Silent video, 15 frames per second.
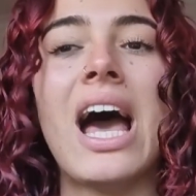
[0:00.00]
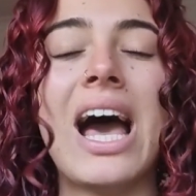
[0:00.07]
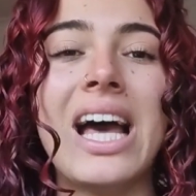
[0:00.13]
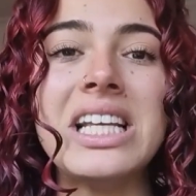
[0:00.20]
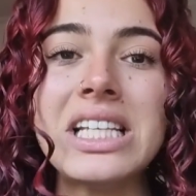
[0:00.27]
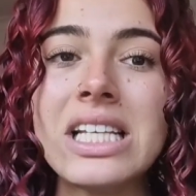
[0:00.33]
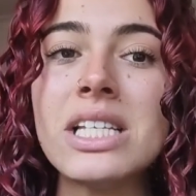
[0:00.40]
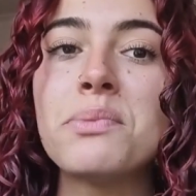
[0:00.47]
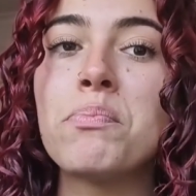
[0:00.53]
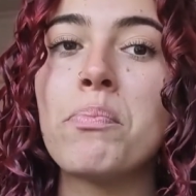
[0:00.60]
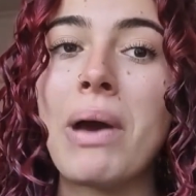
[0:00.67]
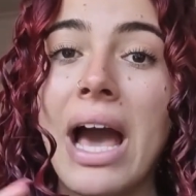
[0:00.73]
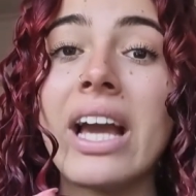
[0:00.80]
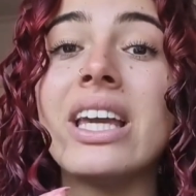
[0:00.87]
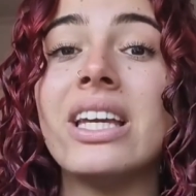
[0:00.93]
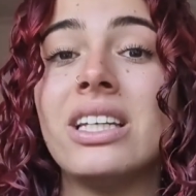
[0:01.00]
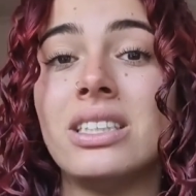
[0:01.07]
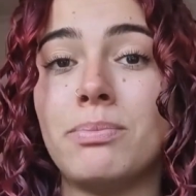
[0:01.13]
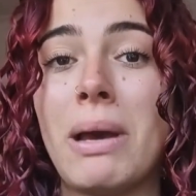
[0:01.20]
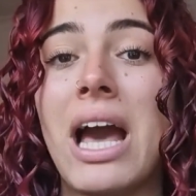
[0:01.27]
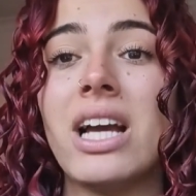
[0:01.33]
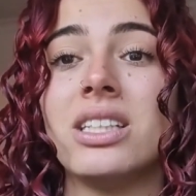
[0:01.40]
As he's packing
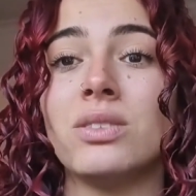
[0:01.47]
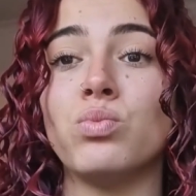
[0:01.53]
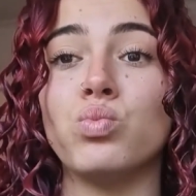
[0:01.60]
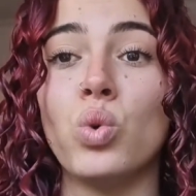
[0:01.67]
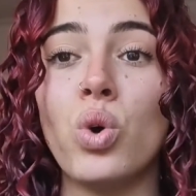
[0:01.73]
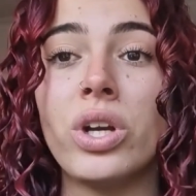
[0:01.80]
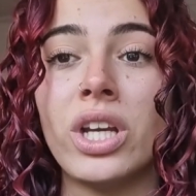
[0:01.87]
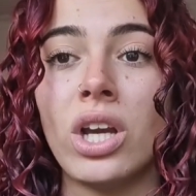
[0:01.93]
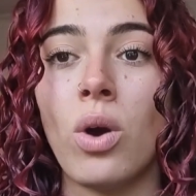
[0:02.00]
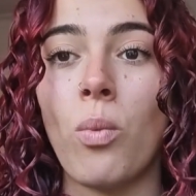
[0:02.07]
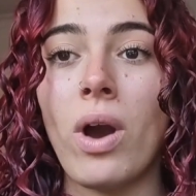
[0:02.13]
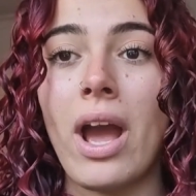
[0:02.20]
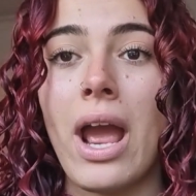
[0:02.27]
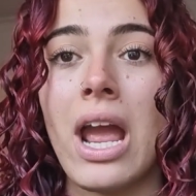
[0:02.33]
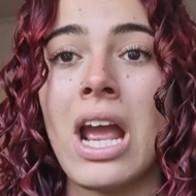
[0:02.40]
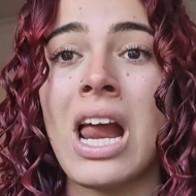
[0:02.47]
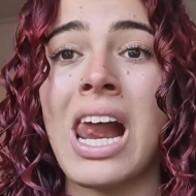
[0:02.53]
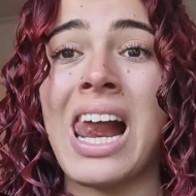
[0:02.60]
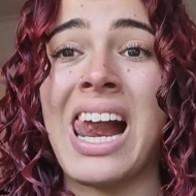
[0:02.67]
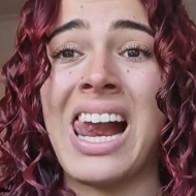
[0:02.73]
his bag and walking away,